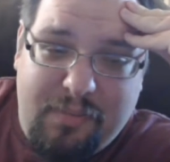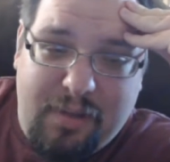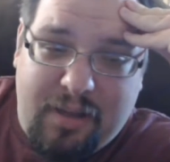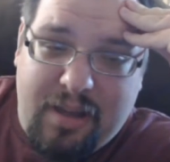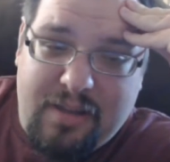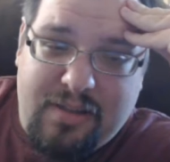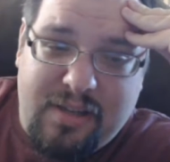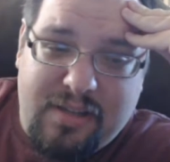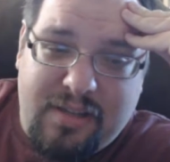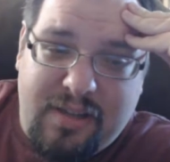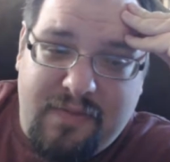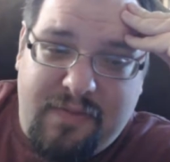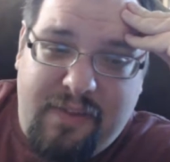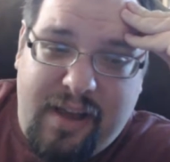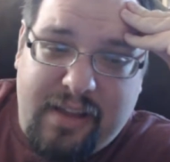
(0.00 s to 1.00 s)
Because just
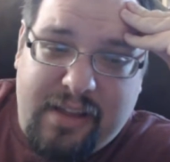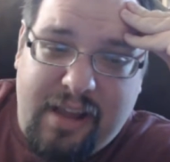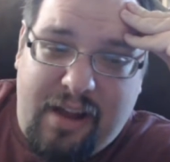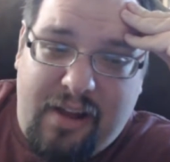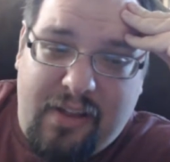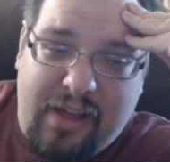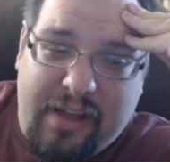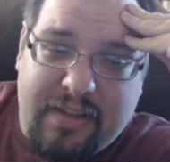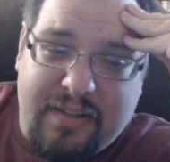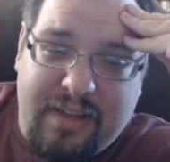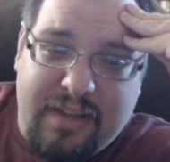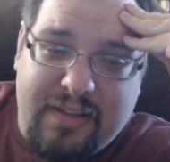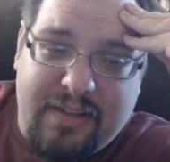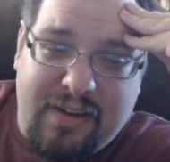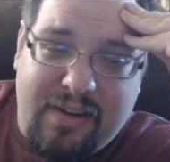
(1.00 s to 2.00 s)
the fact that all they can
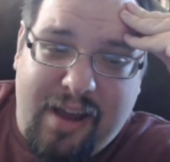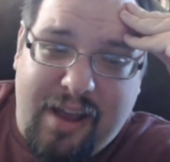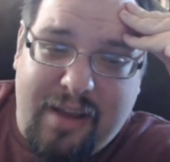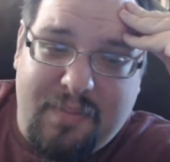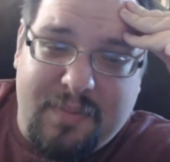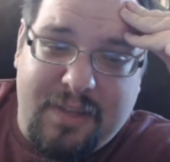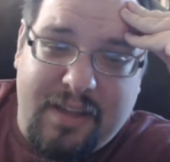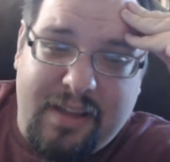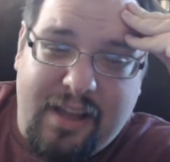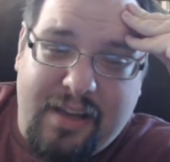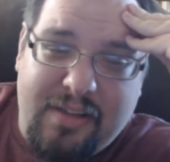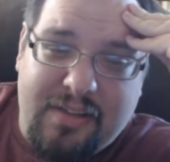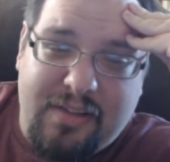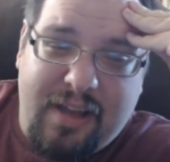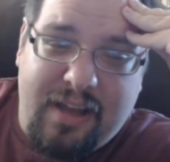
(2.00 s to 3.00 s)
say is their names, and
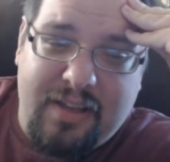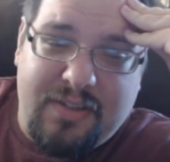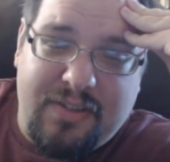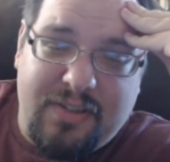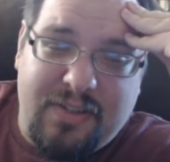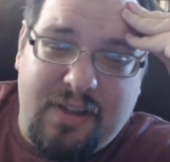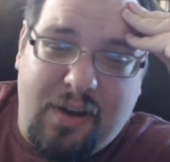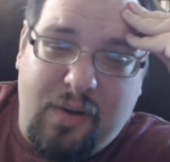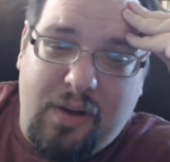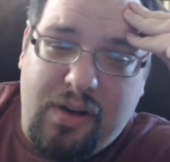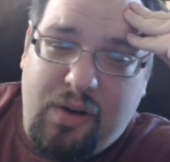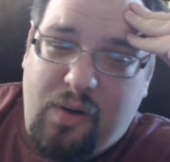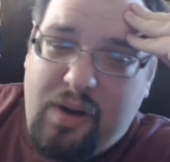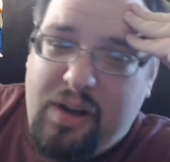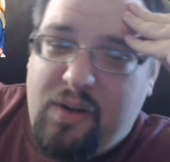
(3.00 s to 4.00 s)
they just got so
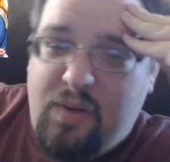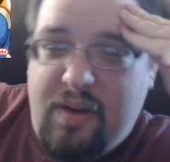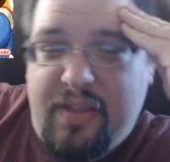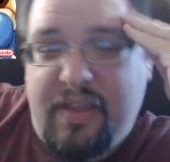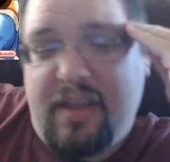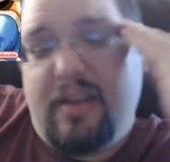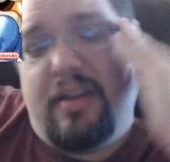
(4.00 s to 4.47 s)
annoying with